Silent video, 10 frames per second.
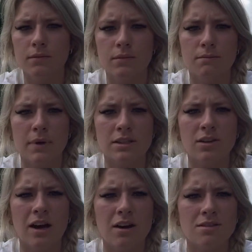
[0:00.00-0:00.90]
mental
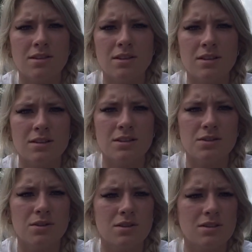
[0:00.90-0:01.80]
health
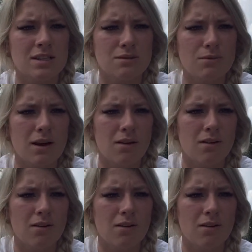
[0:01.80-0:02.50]
disorders as well.